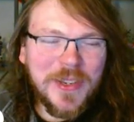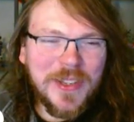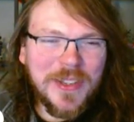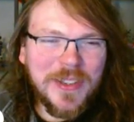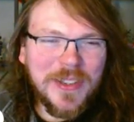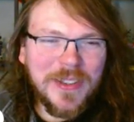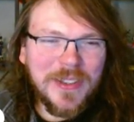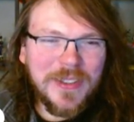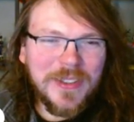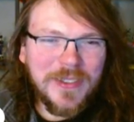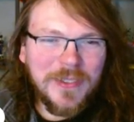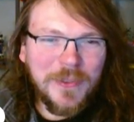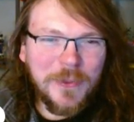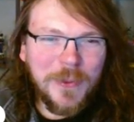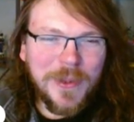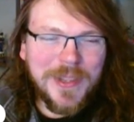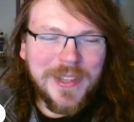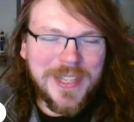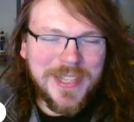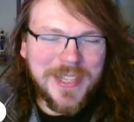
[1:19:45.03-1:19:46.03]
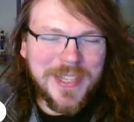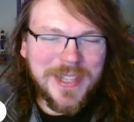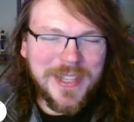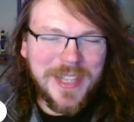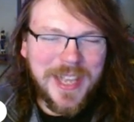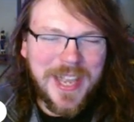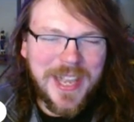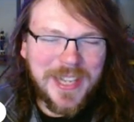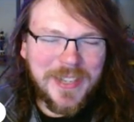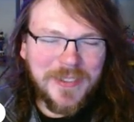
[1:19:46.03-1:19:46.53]
to when
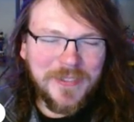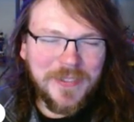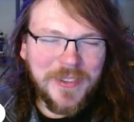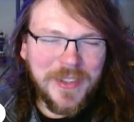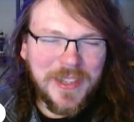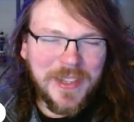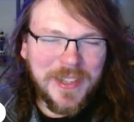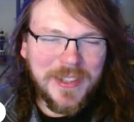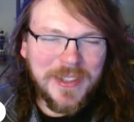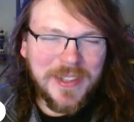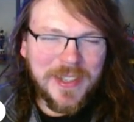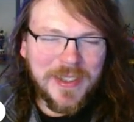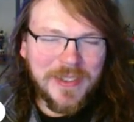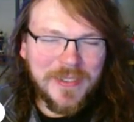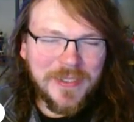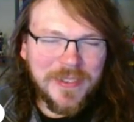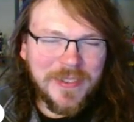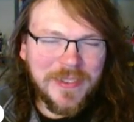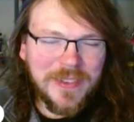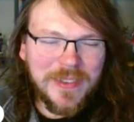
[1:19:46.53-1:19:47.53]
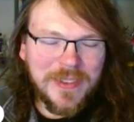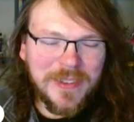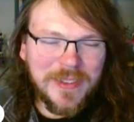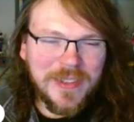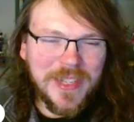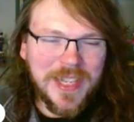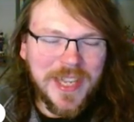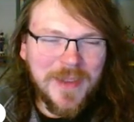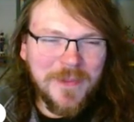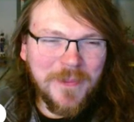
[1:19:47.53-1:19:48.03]
the head of the
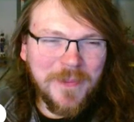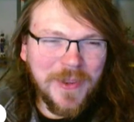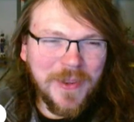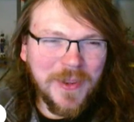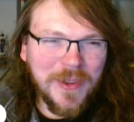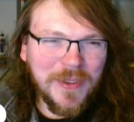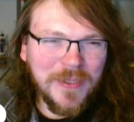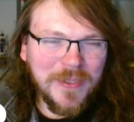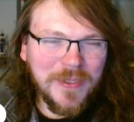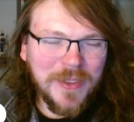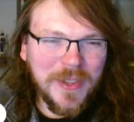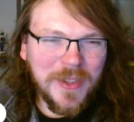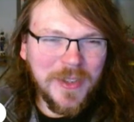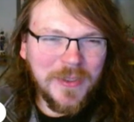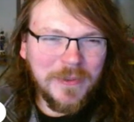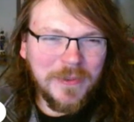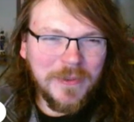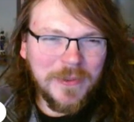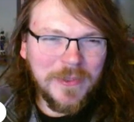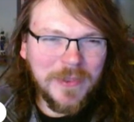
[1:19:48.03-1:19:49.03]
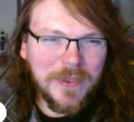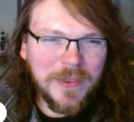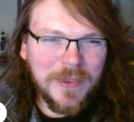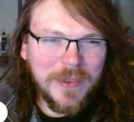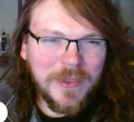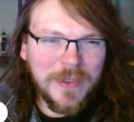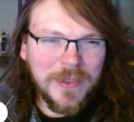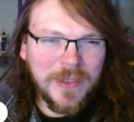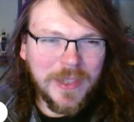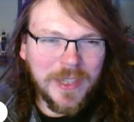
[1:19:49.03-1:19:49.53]
or
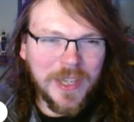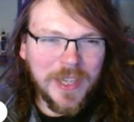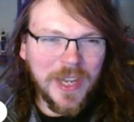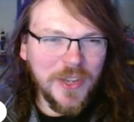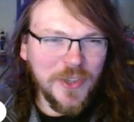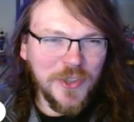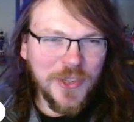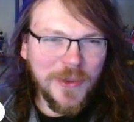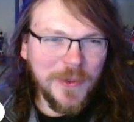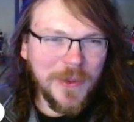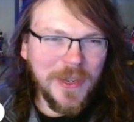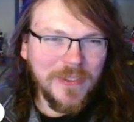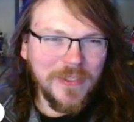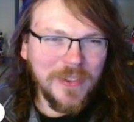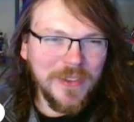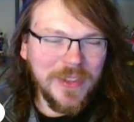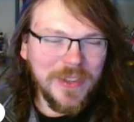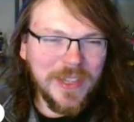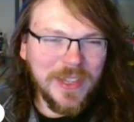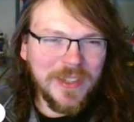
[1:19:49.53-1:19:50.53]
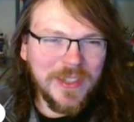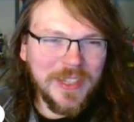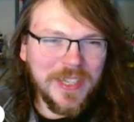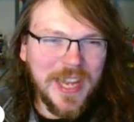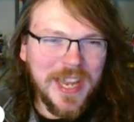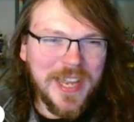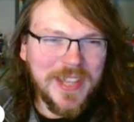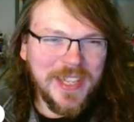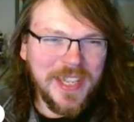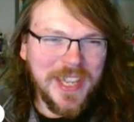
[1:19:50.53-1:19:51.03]
the country, whatever, the
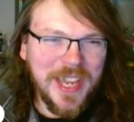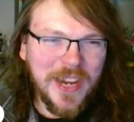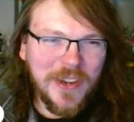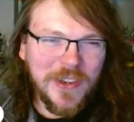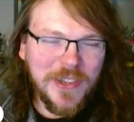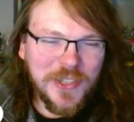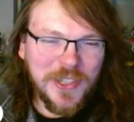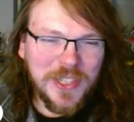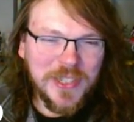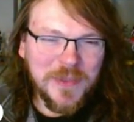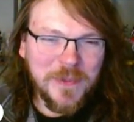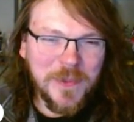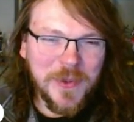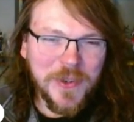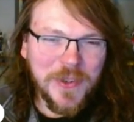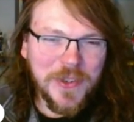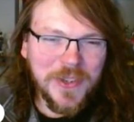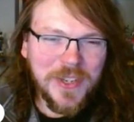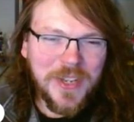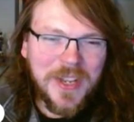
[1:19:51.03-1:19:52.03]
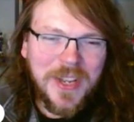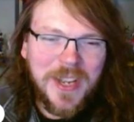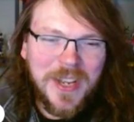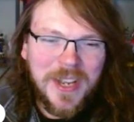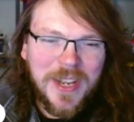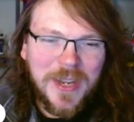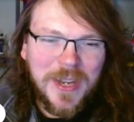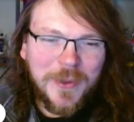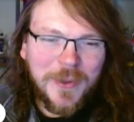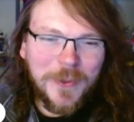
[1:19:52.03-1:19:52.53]
guy in the carriage who gets murdered.
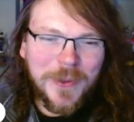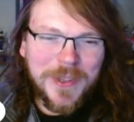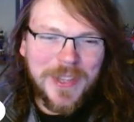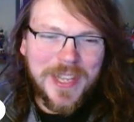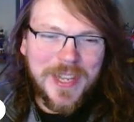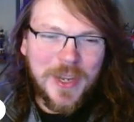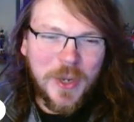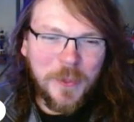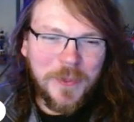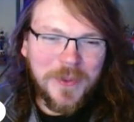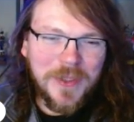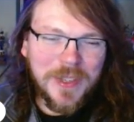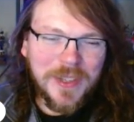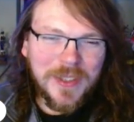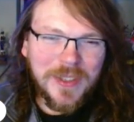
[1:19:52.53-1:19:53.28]
When they open the